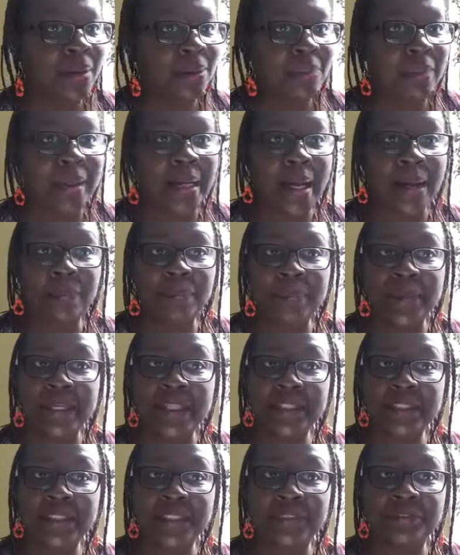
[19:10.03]
without
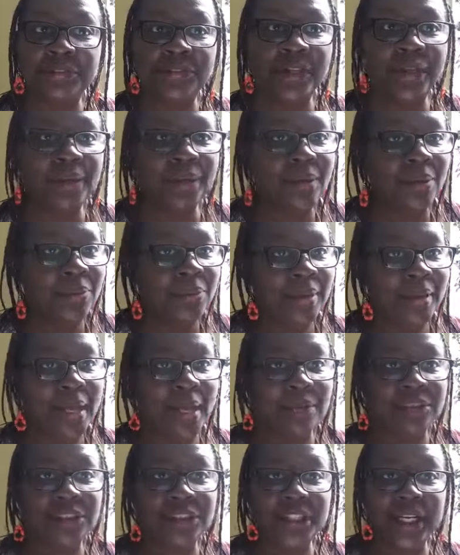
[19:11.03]
being different,
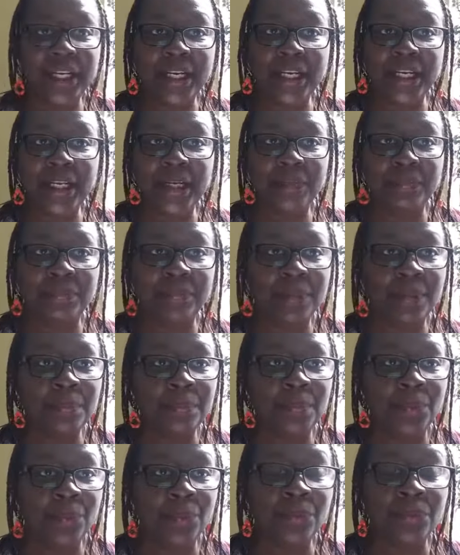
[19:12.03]
without shaking the, the
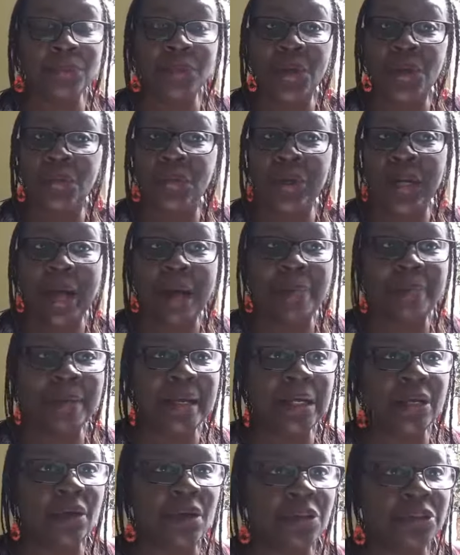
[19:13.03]
boat, without
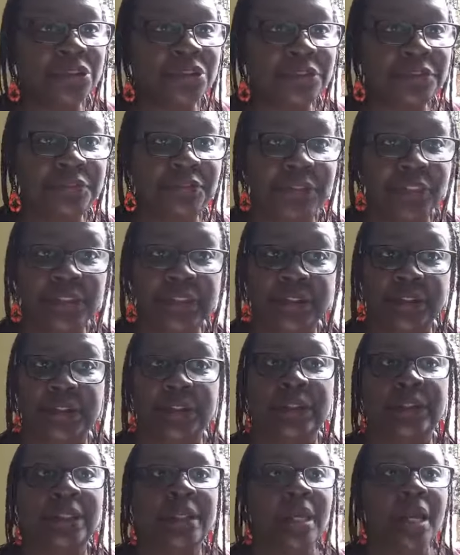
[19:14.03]
being
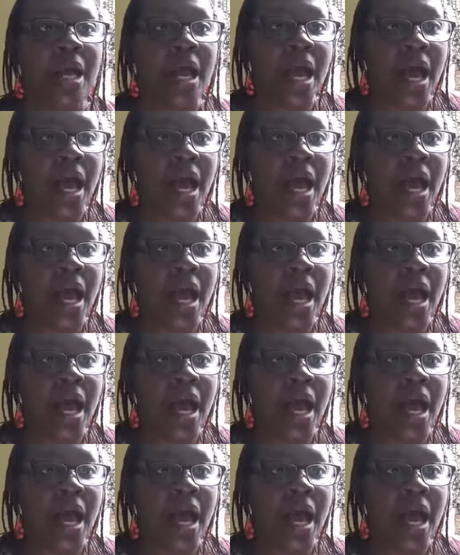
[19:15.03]
controversial,